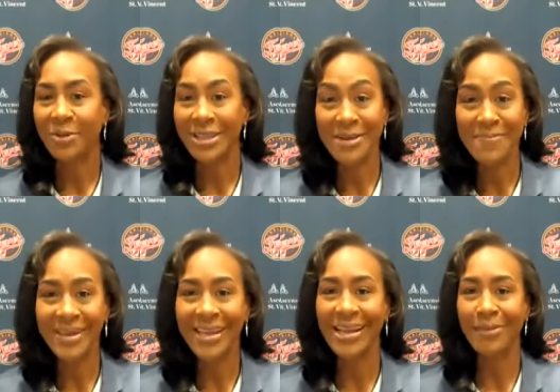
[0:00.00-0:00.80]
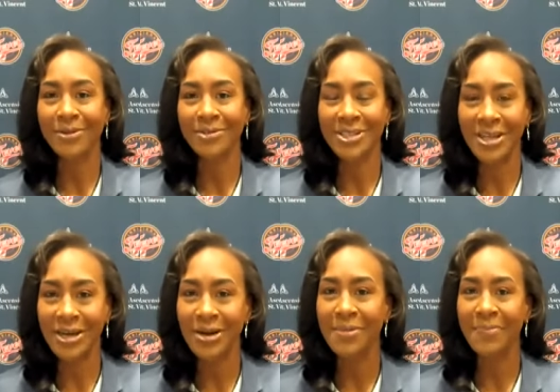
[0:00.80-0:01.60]
with him being able to
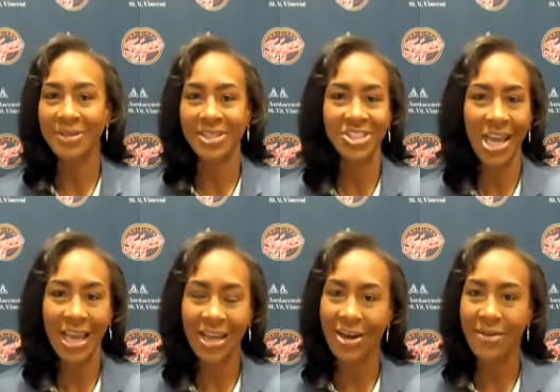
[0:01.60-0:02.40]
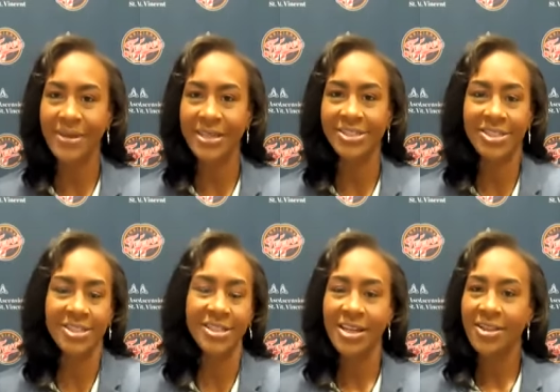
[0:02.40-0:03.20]
come and put the jacket on me, just